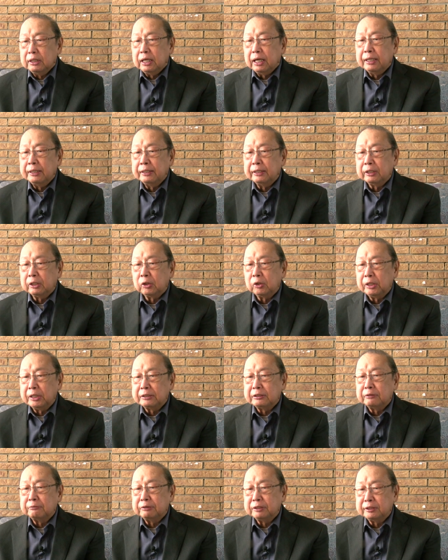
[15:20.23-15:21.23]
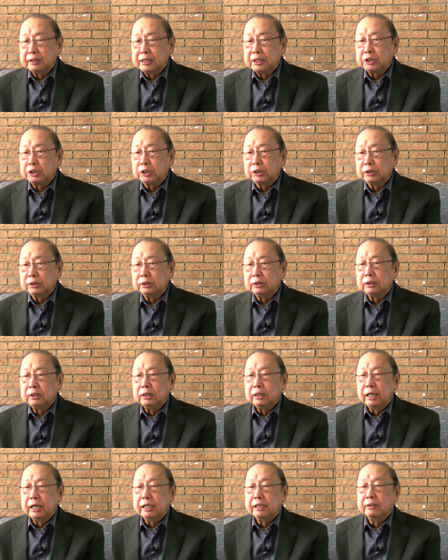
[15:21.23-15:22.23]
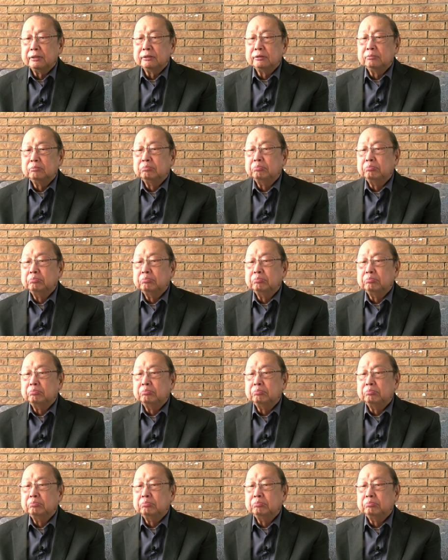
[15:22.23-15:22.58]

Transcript: and the collectivization and